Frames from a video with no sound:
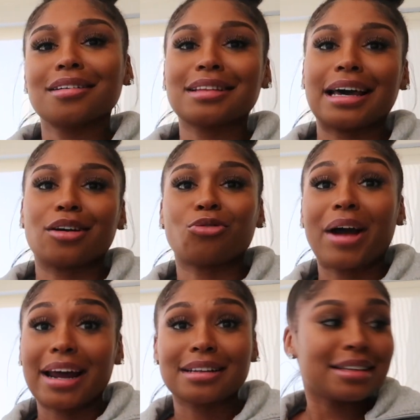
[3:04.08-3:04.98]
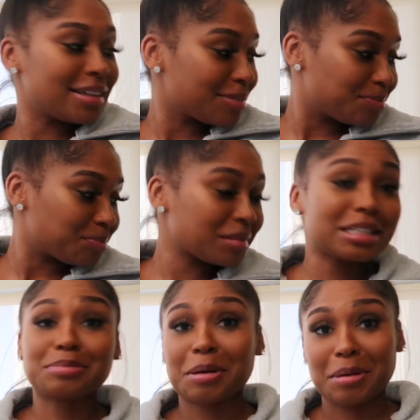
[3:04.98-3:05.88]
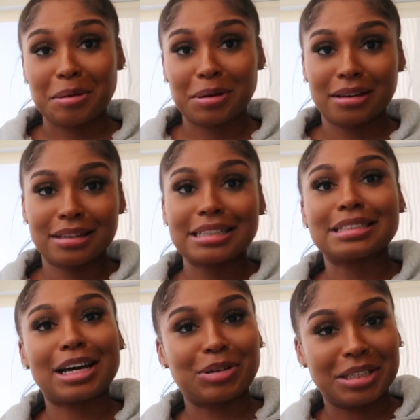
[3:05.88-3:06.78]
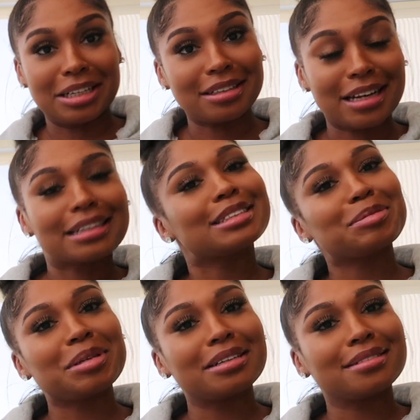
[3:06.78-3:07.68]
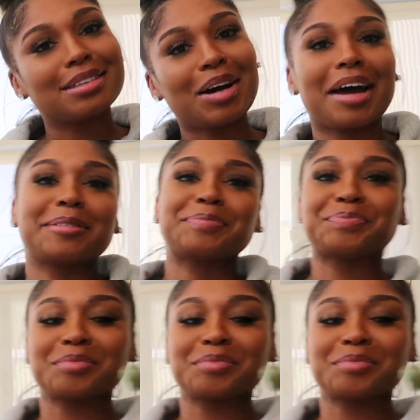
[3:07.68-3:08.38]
like rattling, it's my baby. He's down here next to me. Okay.